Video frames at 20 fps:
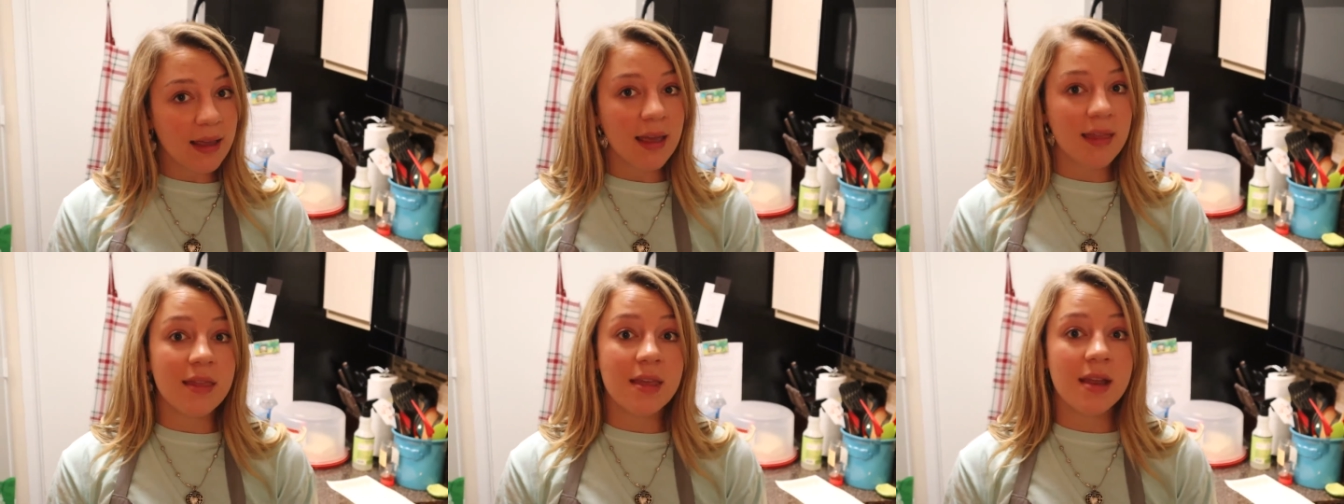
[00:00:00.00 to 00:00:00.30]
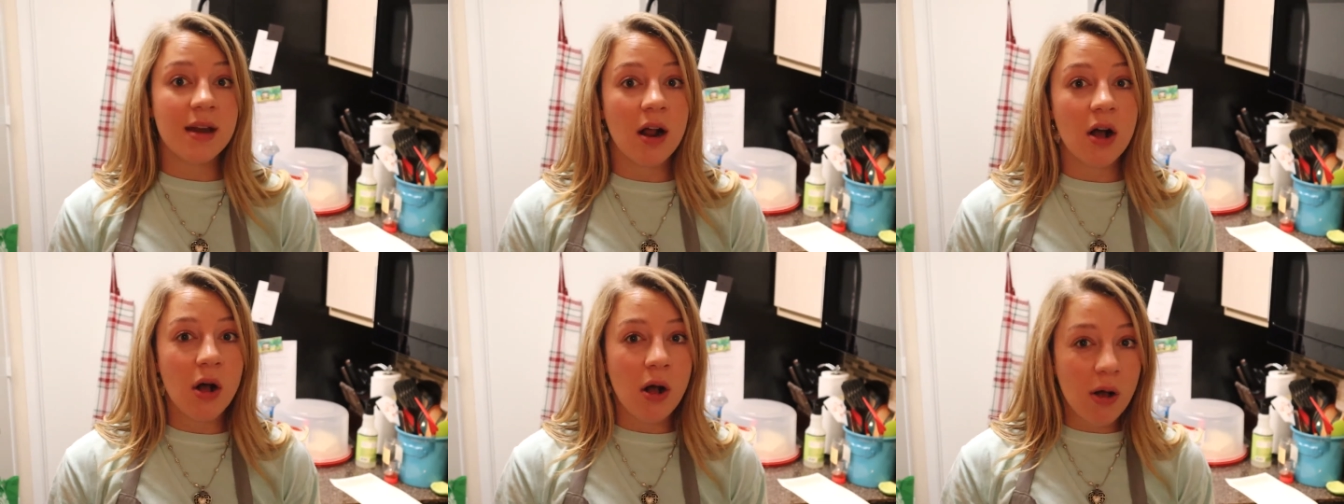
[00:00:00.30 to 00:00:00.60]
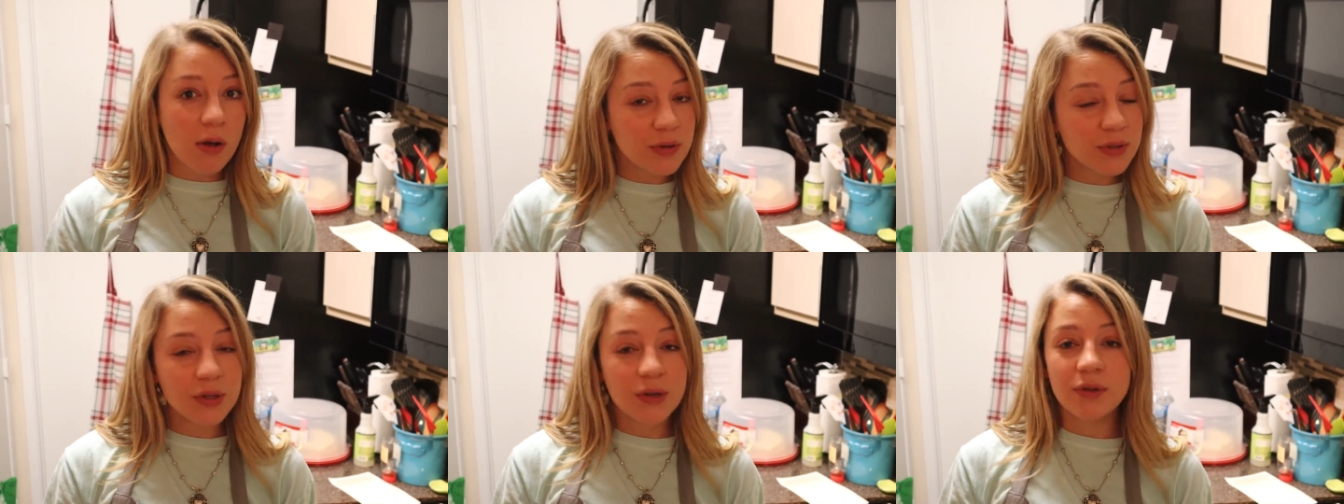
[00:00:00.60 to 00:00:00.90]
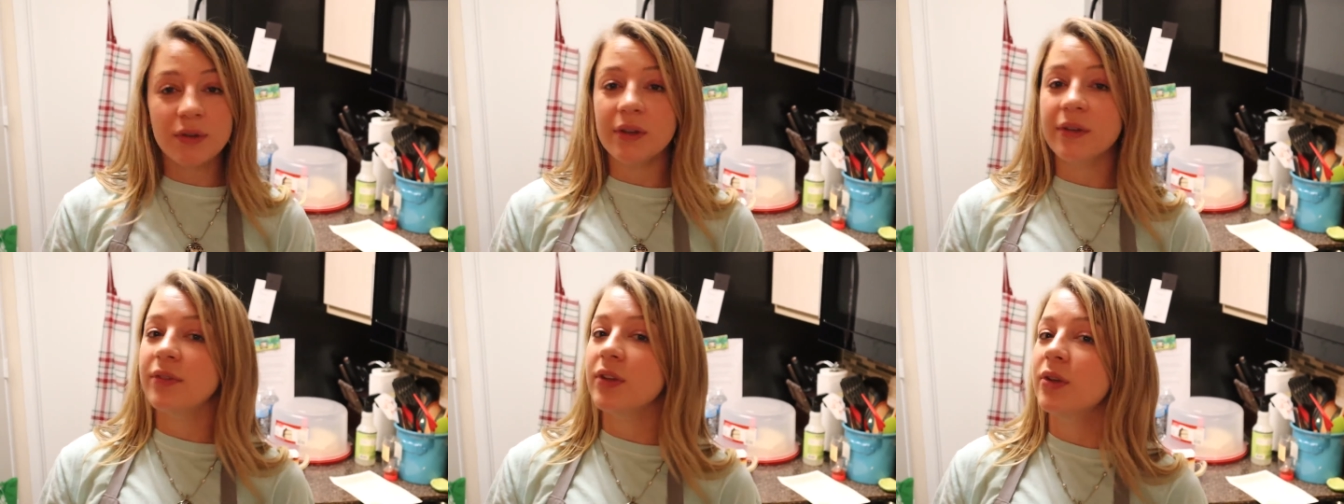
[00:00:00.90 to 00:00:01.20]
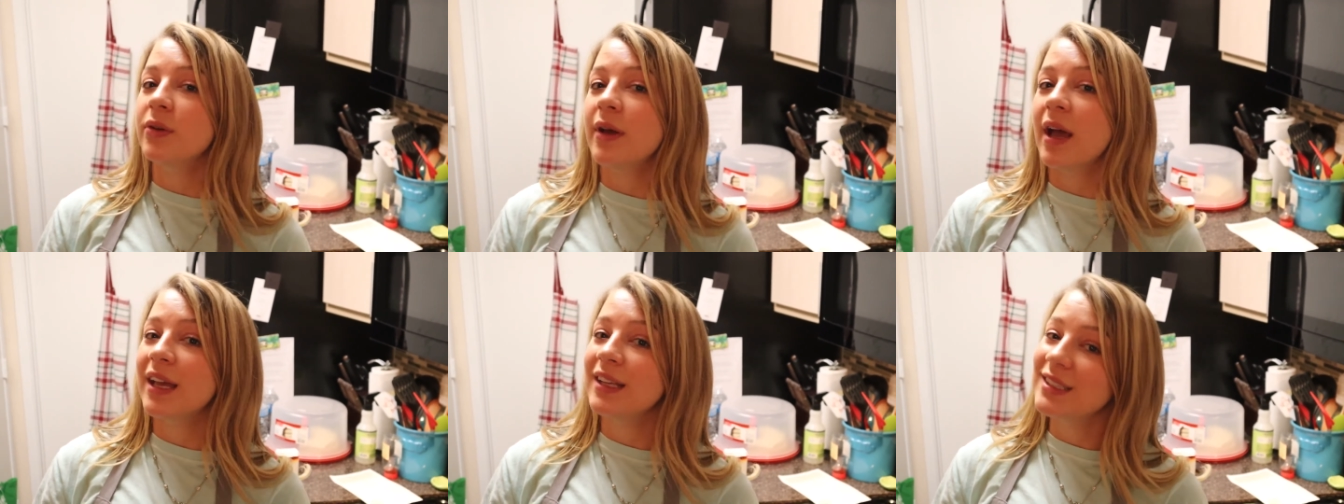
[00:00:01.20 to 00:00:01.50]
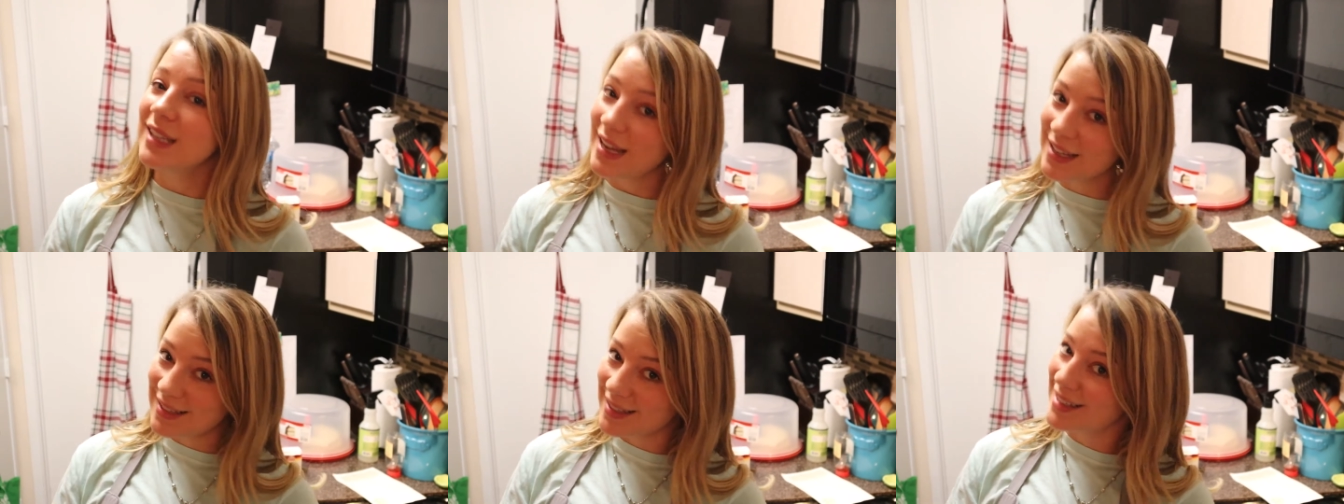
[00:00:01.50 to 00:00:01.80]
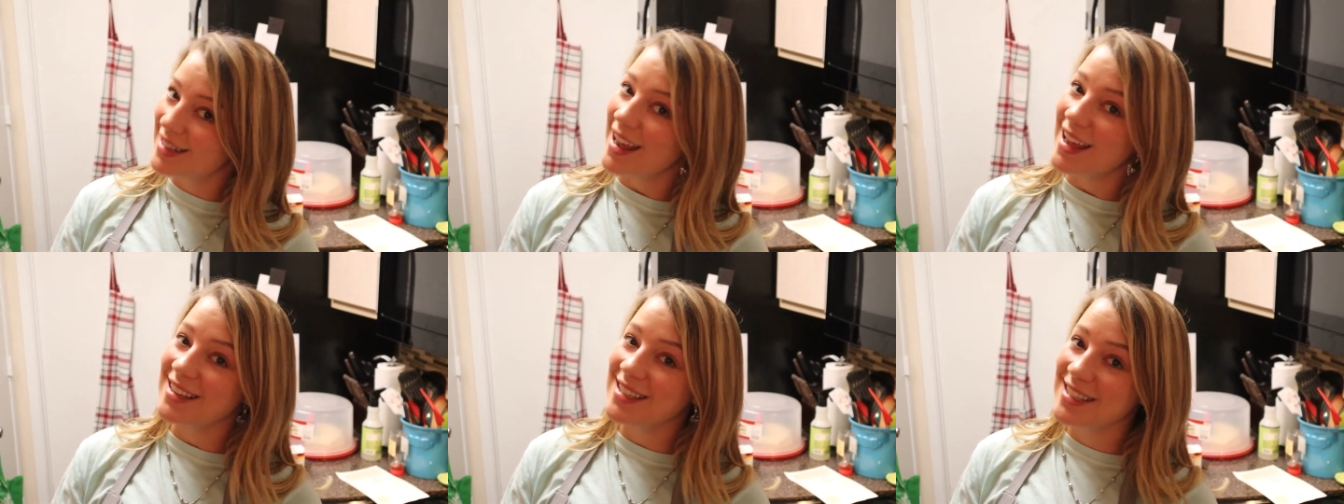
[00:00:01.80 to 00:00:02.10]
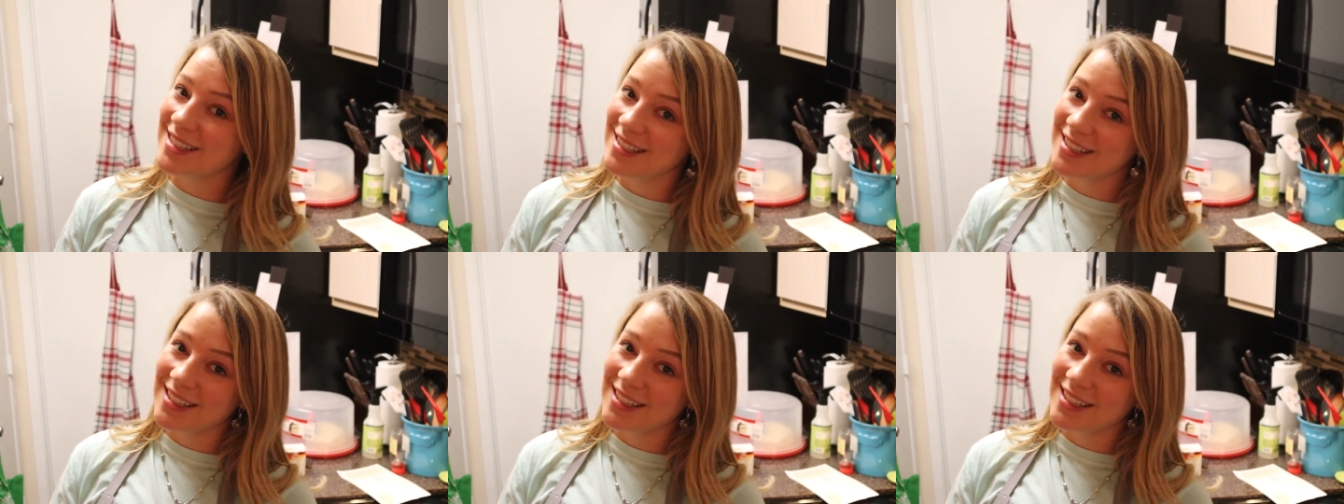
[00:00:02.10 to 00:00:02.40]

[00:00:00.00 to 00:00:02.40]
And then I'll also give you a taste test.